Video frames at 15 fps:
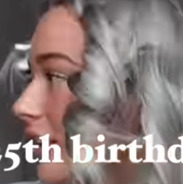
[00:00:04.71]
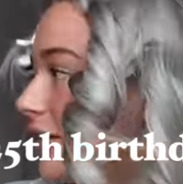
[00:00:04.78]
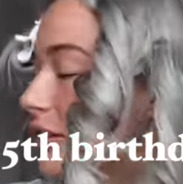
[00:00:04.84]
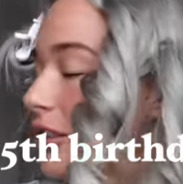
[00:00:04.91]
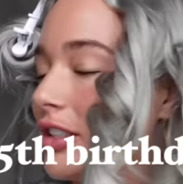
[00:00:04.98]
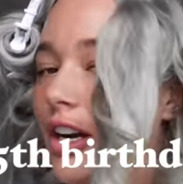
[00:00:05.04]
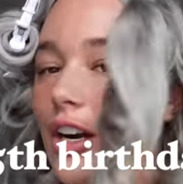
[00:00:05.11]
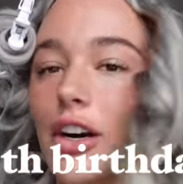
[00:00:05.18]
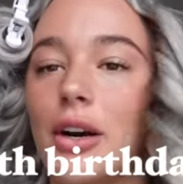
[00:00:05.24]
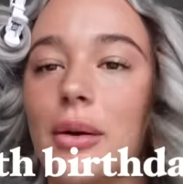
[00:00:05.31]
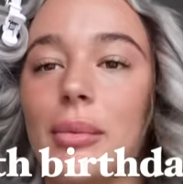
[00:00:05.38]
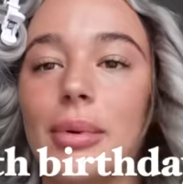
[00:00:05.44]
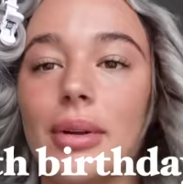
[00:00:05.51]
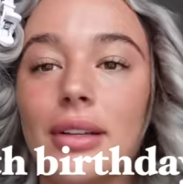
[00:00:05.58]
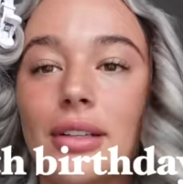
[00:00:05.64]
I've just got
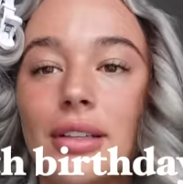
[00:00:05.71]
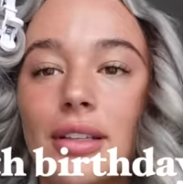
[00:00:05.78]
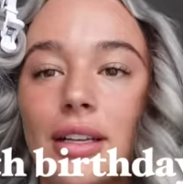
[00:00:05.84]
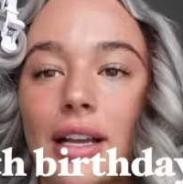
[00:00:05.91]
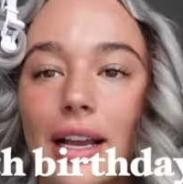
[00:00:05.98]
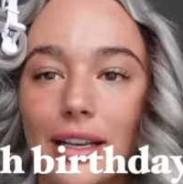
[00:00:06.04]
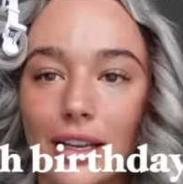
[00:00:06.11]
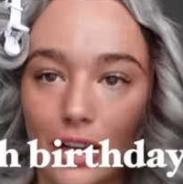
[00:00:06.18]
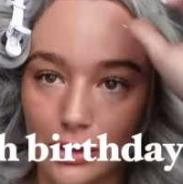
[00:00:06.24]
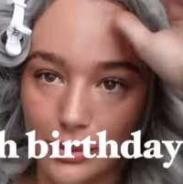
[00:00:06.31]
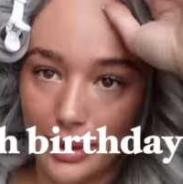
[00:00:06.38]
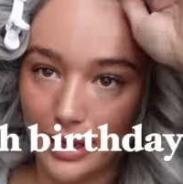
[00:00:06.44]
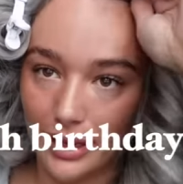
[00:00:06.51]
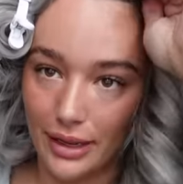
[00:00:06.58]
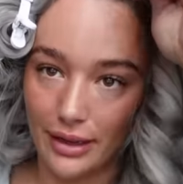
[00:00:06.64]
up and curled
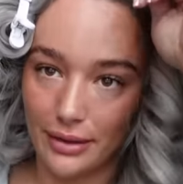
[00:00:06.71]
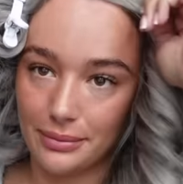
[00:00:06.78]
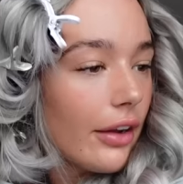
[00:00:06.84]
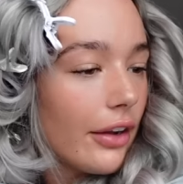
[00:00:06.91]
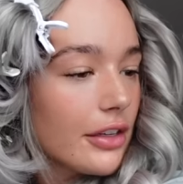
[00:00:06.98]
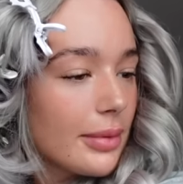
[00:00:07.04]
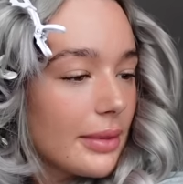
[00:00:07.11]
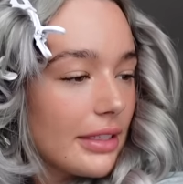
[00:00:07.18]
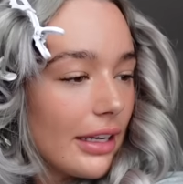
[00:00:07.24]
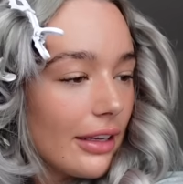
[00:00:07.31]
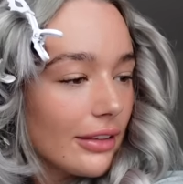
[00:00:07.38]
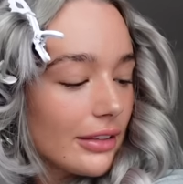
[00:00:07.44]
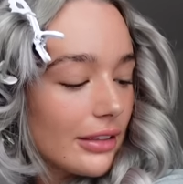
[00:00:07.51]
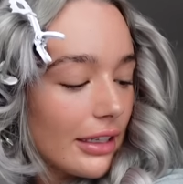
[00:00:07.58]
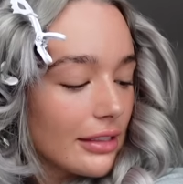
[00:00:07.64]
my hair. Oak's been
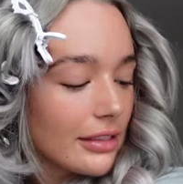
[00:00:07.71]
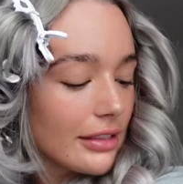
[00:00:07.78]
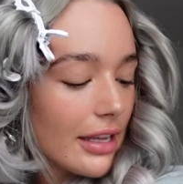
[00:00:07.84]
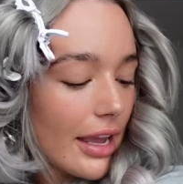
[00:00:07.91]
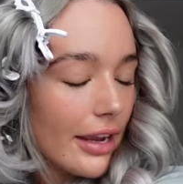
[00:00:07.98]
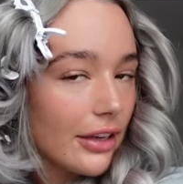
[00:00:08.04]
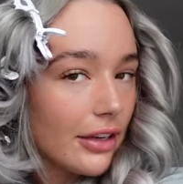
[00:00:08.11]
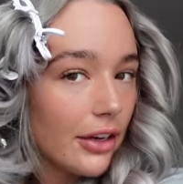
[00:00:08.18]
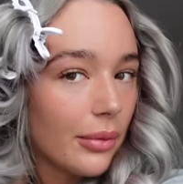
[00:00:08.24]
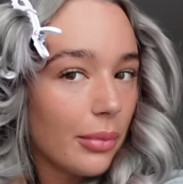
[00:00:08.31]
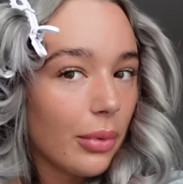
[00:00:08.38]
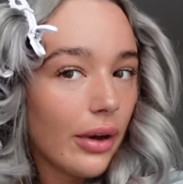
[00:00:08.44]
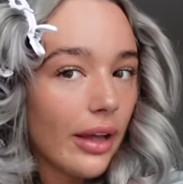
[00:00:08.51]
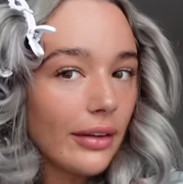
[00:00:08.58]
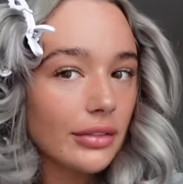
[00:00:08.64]
downstairs setting
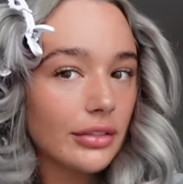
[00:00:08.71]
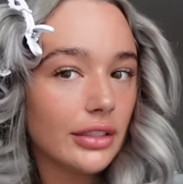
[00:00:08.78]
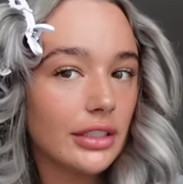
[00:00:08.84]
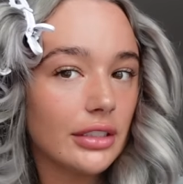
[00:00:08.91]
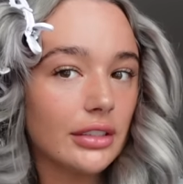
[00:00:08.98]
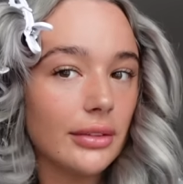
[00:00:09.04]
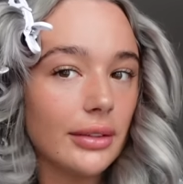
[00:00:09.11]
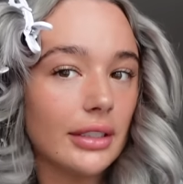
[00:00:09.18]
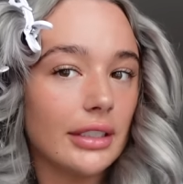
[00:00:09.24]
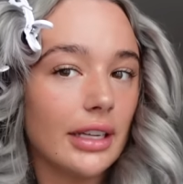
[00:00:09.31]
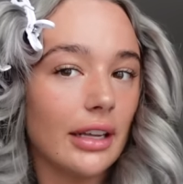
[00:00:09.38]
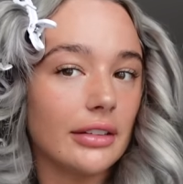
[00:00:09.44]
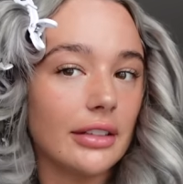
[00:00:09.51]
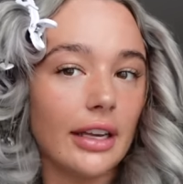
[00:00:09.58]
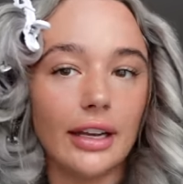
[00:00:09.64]
up whatever he's doing
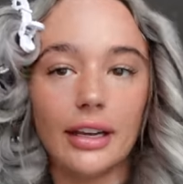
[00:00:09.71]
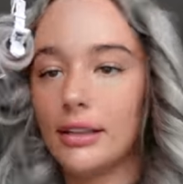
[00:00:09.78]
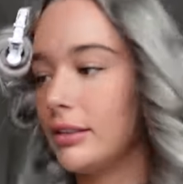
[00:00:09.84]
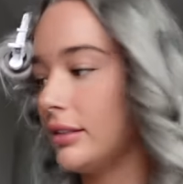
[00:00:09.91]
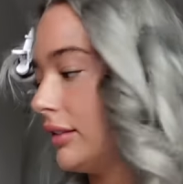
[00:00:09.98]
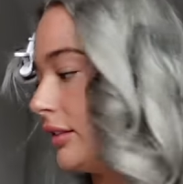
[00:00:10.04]
down there.